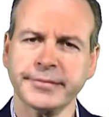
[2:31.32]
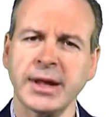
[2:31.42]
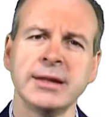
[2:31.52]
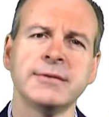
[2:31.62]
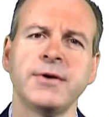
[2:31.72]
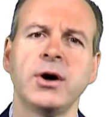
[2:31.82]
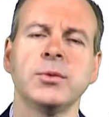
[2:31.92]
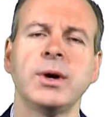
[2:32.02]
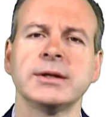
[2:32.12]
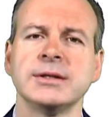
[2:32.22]
And the final
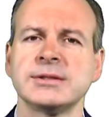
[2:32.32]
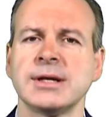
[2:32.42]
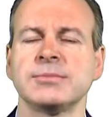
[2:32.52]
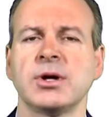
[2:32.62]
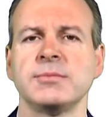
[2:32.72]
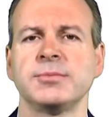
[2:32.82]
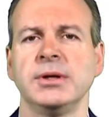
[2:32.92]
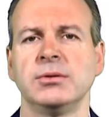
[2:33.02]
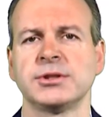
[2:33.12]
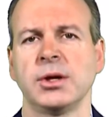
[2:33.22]
one can sometimes be
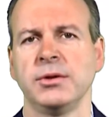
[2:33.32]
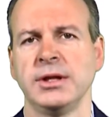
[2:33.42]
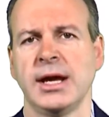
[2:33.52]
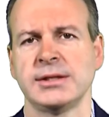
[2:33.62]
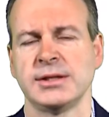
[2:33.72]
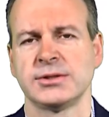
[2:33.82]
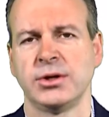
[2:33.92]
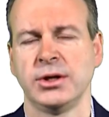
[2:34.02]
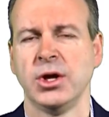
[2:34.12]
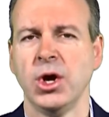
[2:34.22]
also on the asset
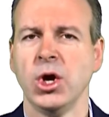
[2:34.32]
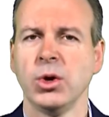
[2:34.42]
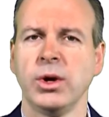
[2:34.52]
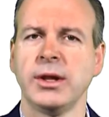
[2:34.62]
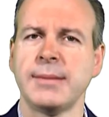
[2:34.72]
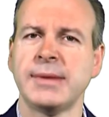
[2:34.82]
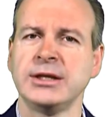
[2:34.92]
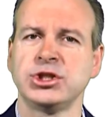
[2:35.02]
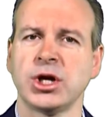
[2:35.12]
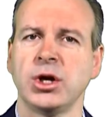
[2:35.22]
side, where they may
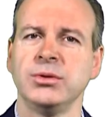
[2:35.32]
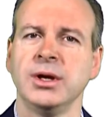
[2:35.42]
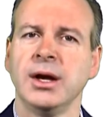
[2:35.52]
show